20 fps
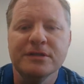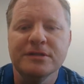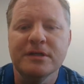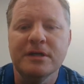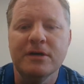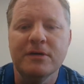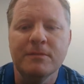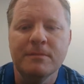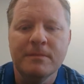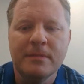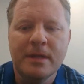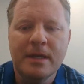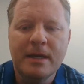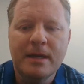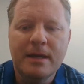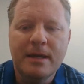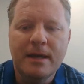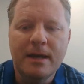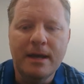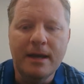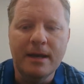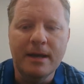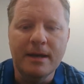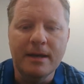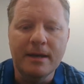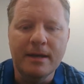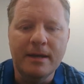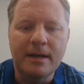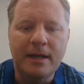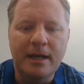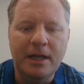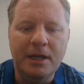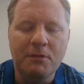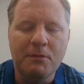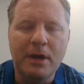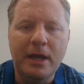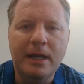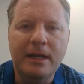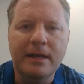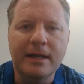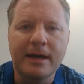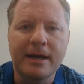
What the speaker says: So at any rate,